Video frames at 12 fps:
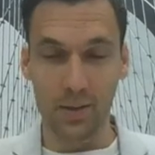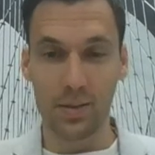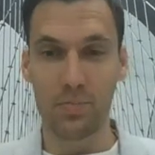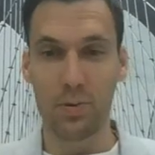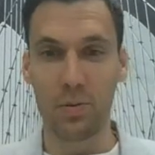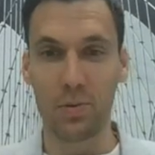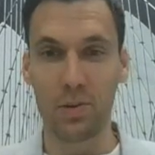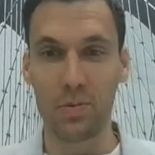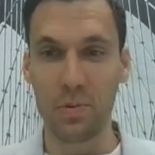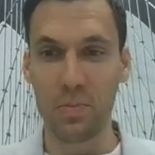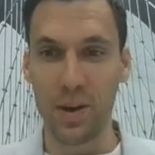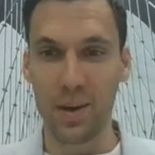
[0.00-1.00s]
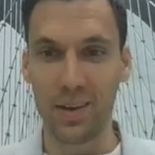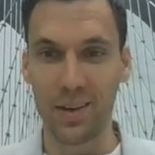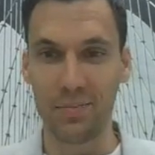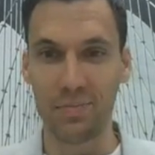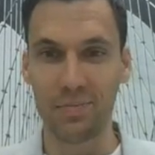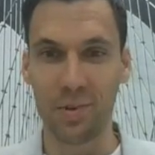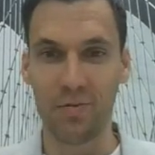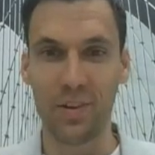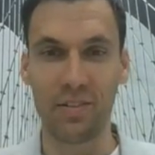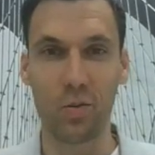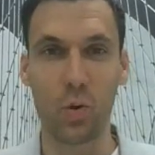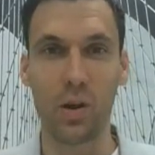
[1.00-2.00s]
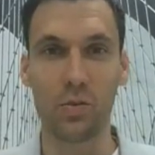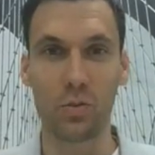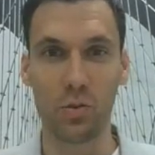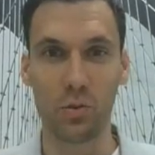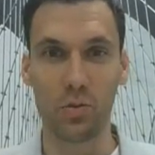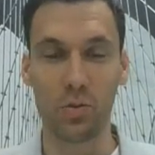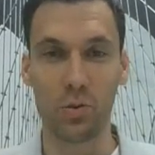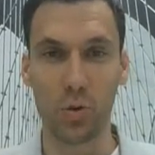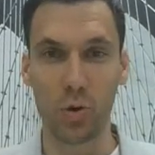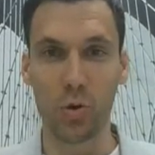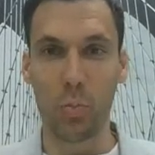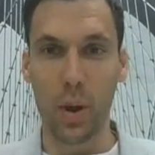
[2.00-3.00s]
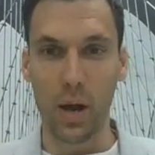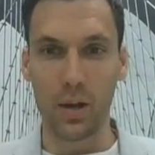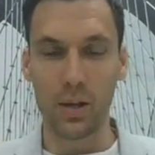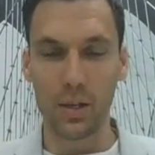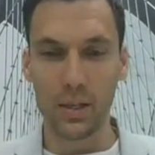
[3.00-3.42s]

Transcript: It's probably going to be my favorite one to talk about